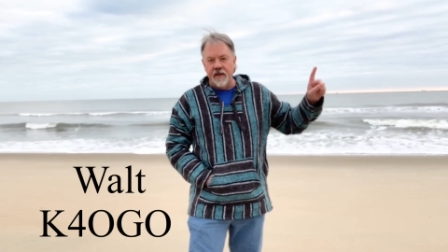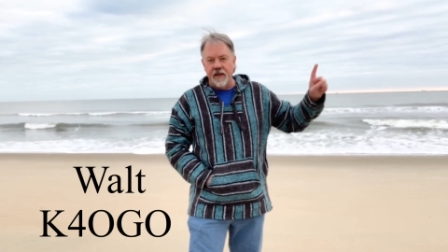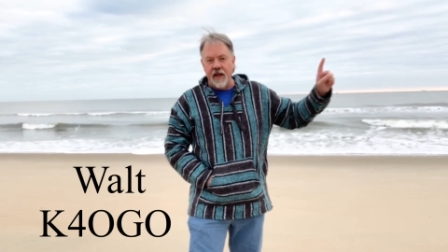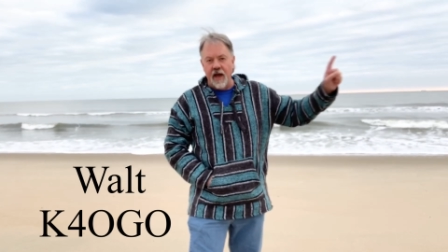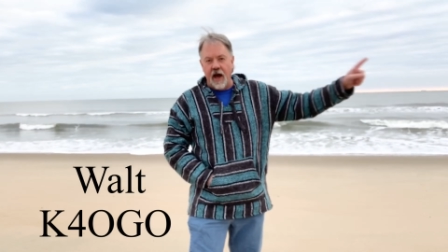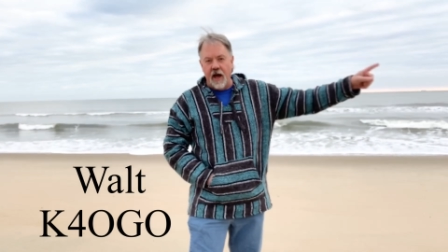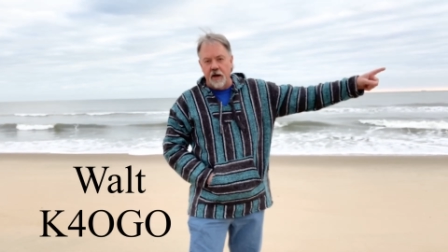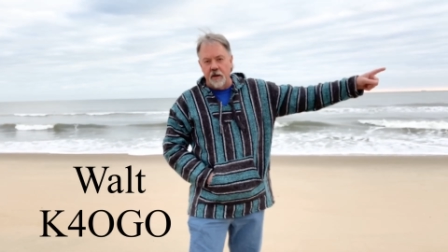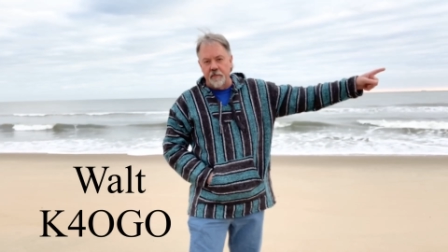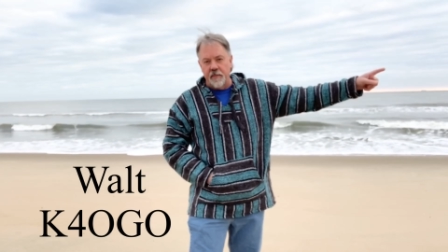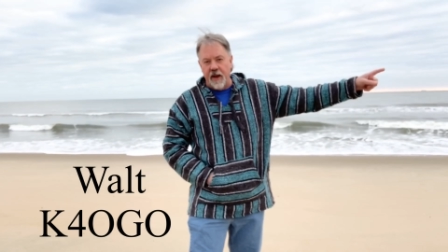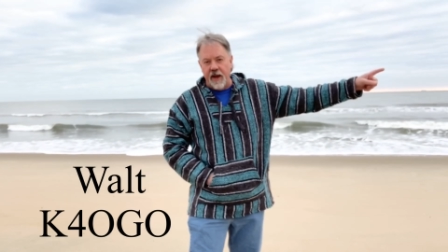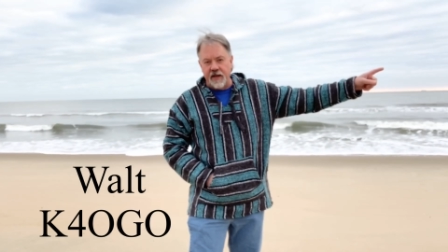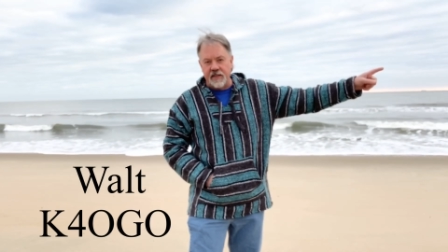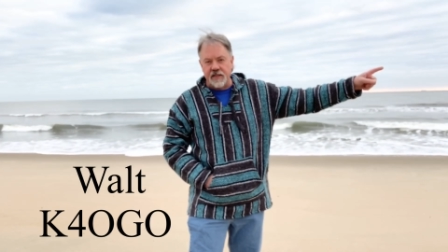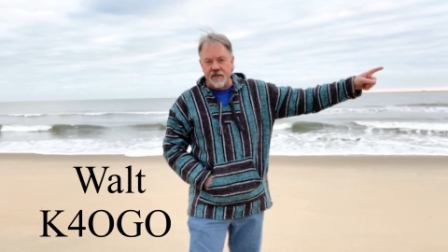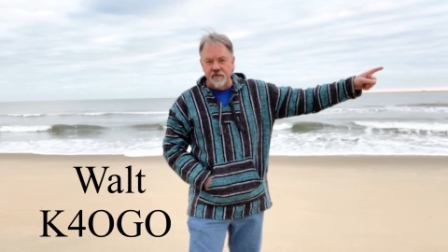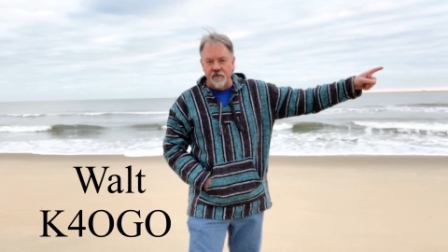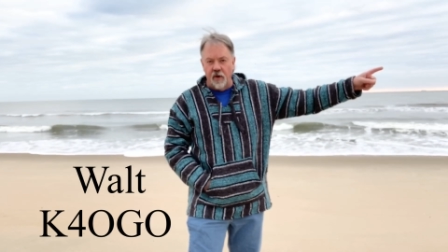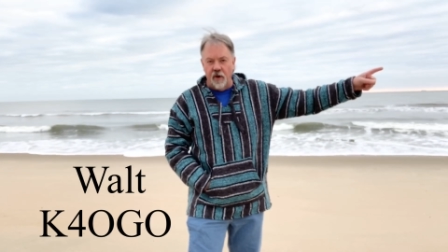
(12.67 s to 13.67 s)
The Outer
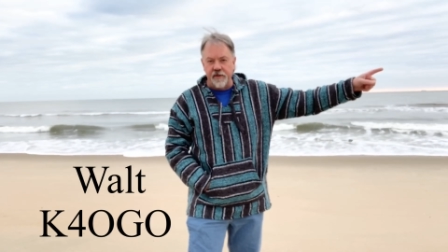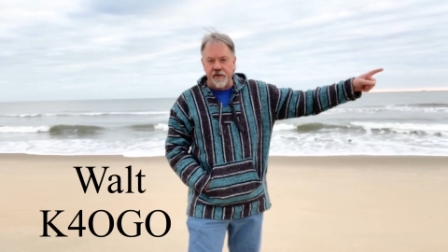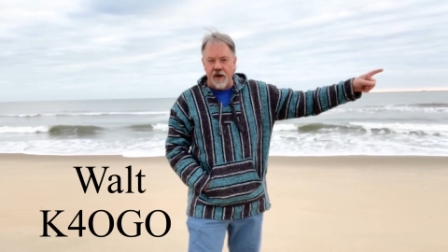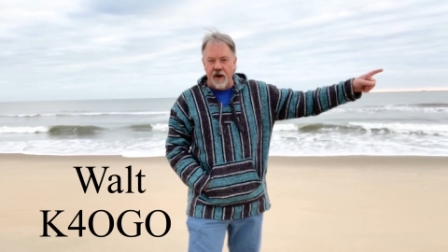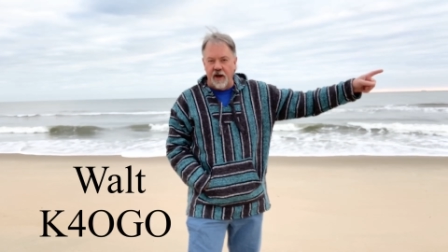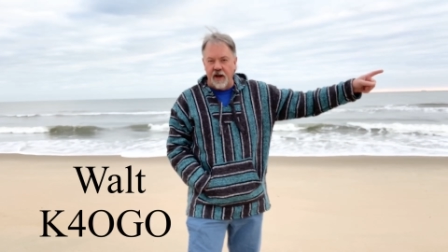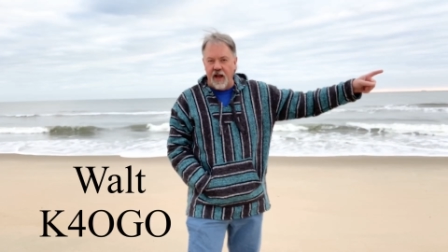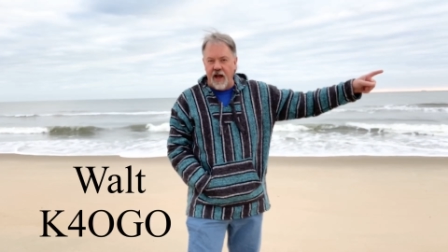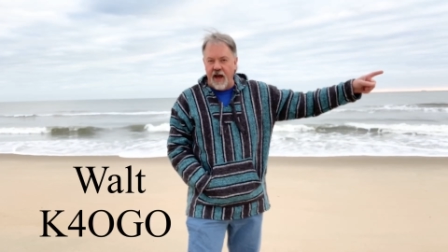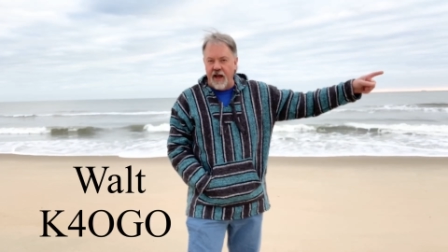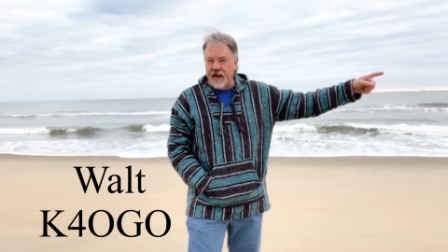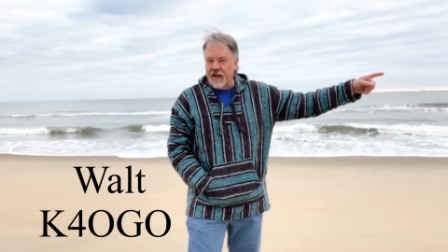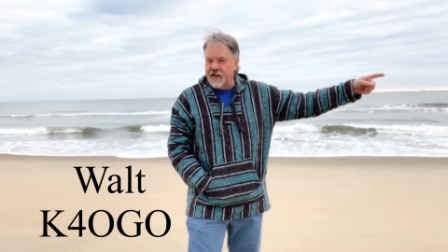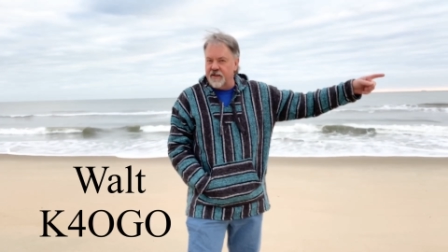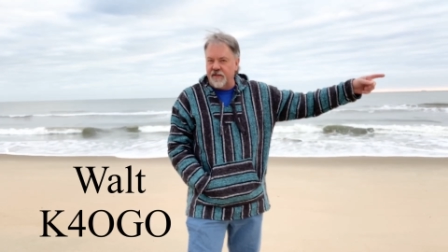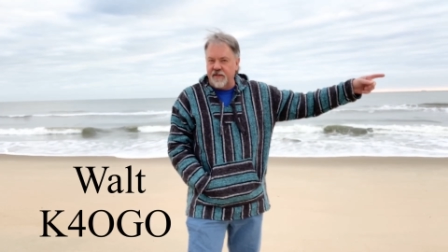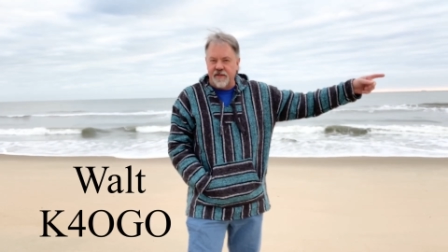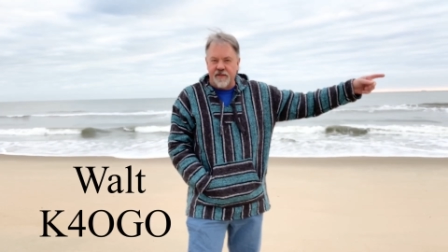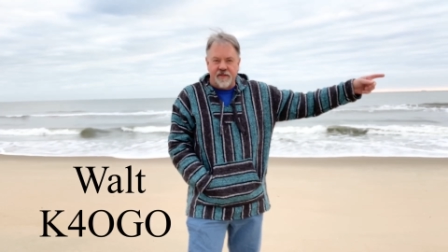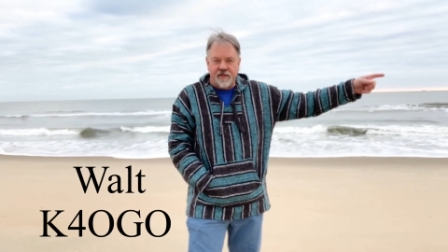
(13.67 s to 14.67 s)
Banks of North Carolina,
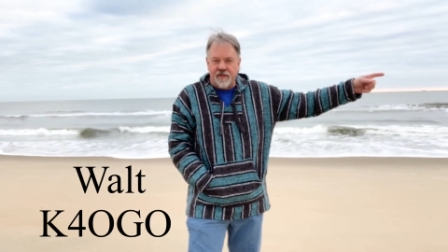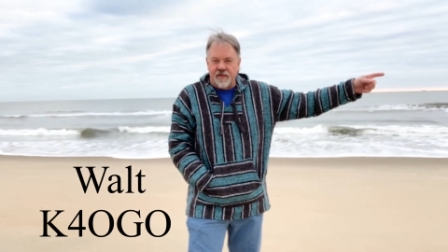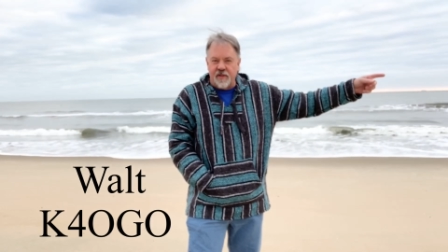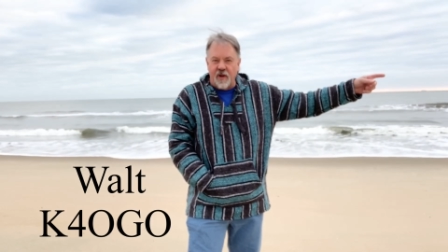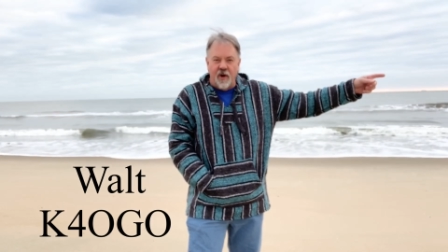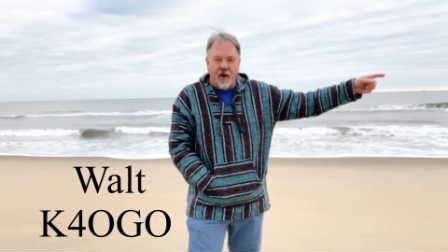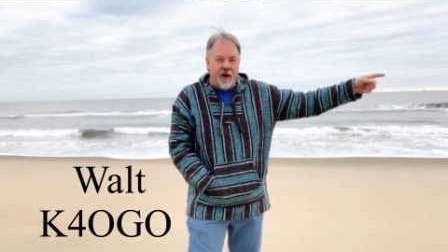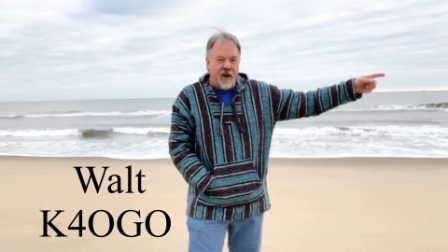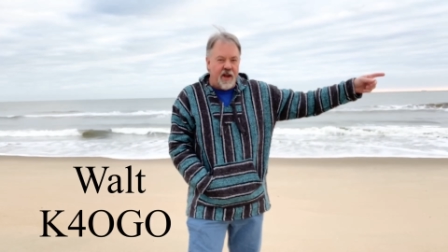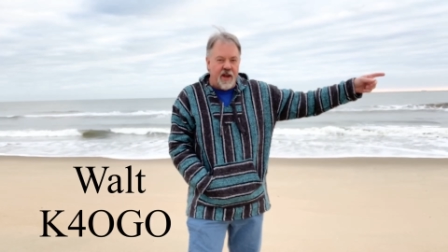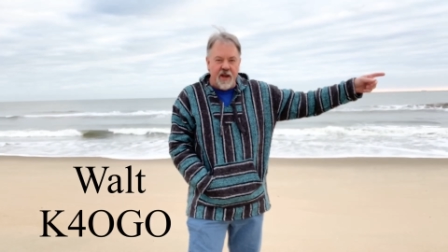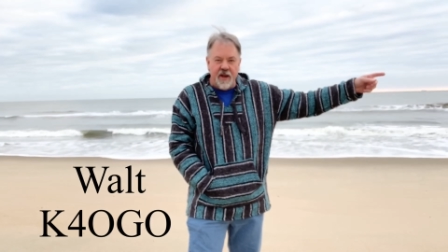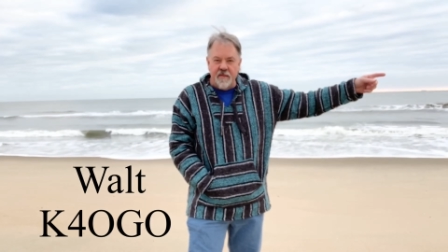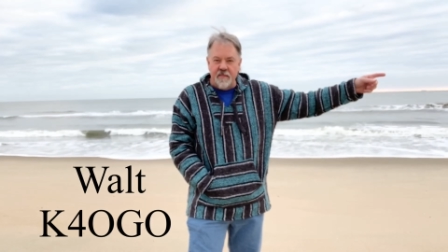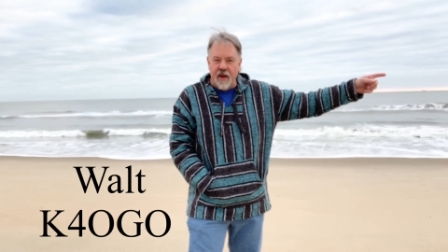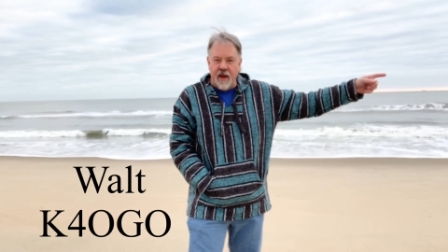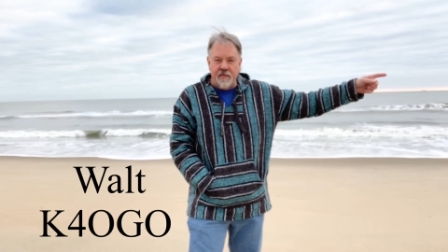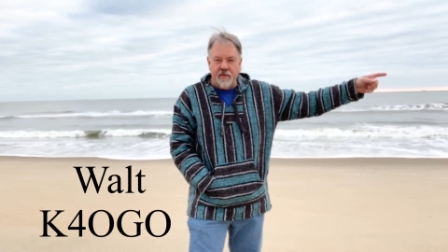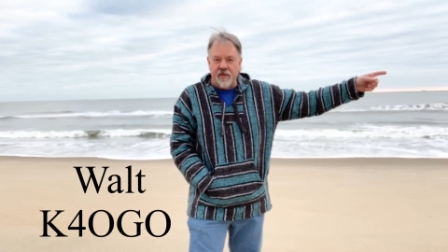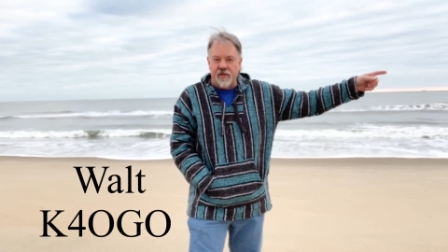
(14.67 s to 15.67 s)
30,
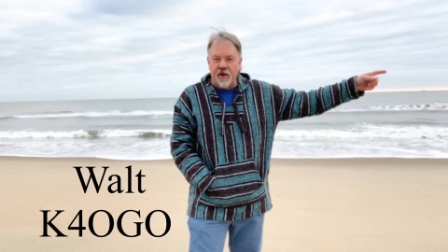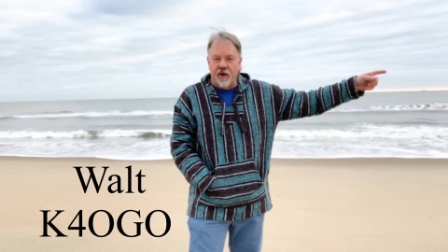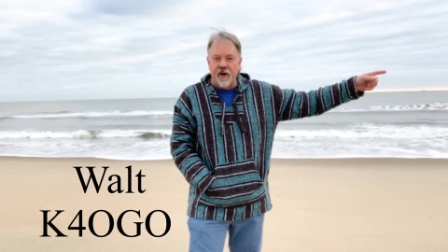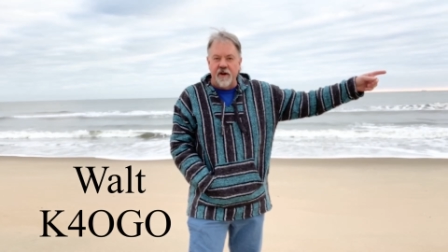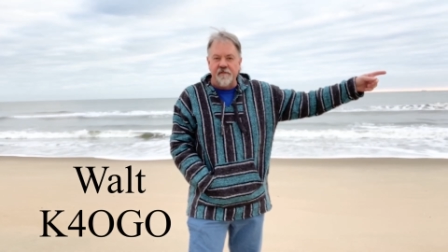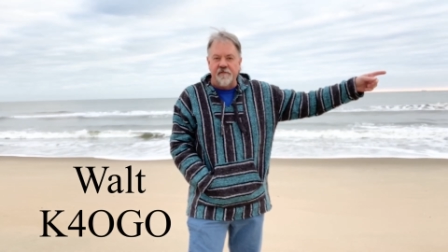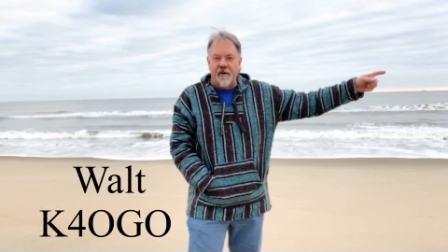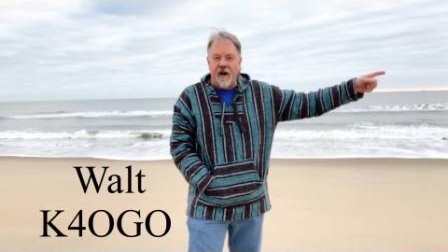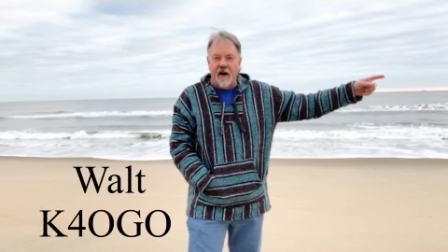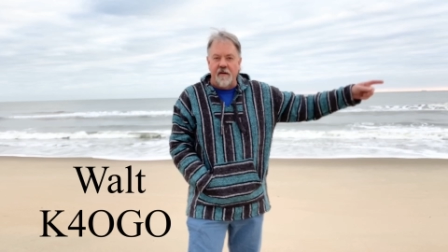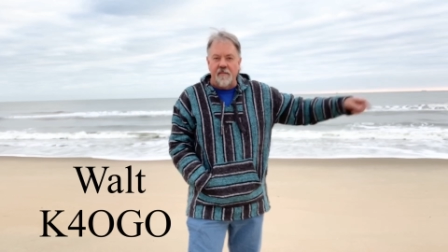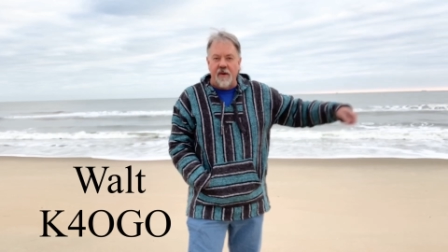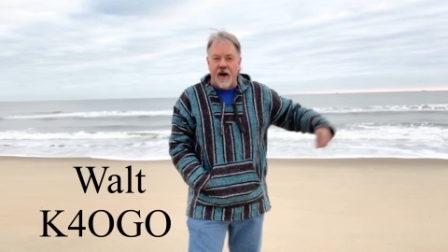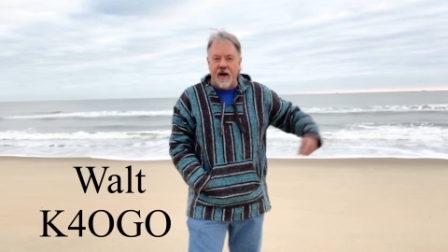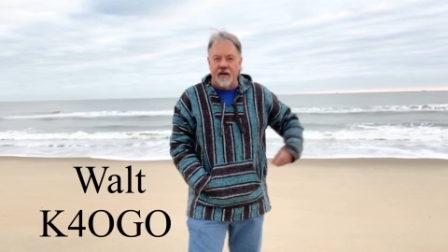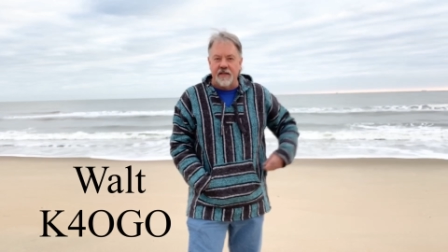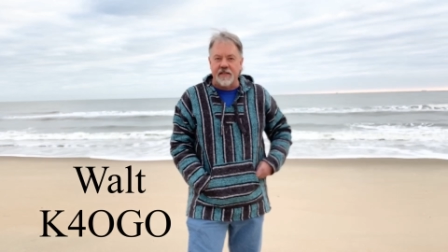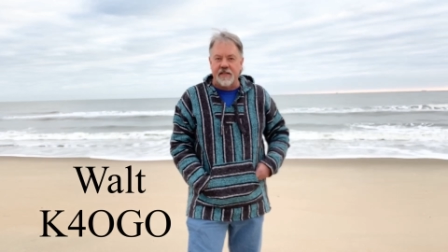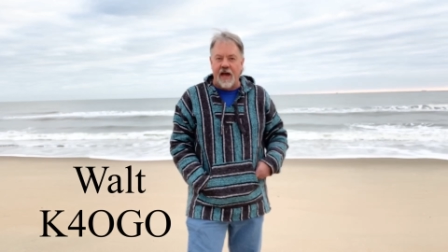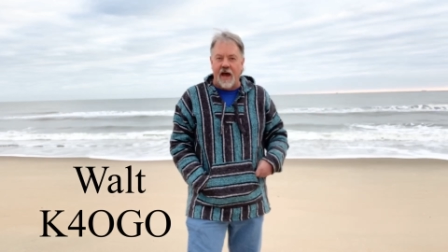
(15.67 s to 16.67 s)
maybe 35
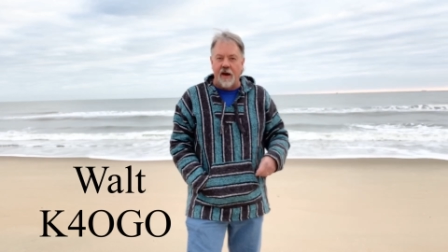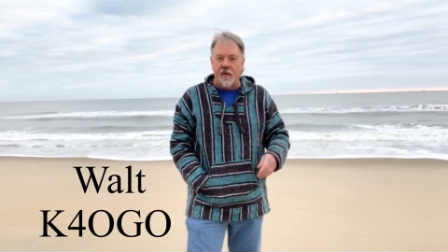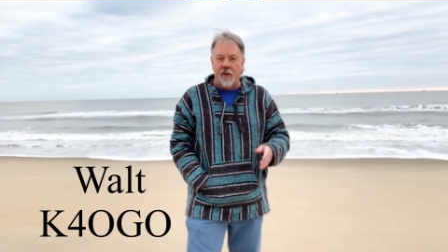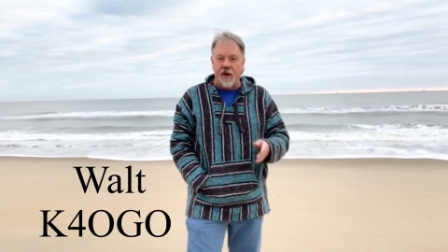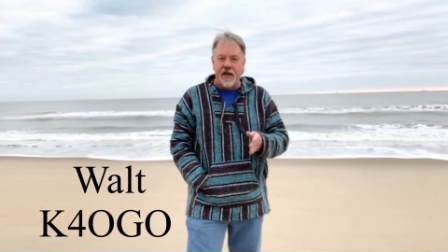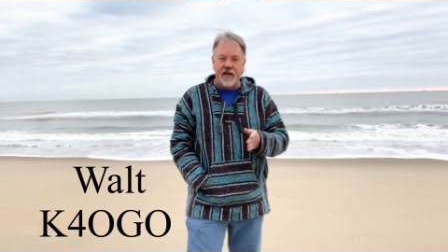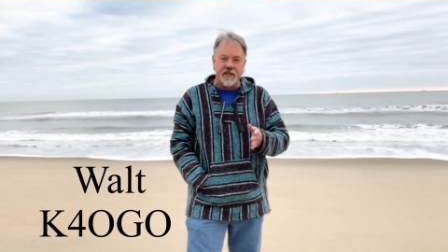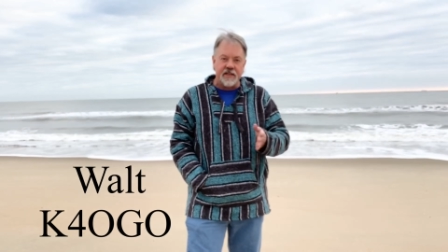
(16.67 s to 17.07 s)
miles that way.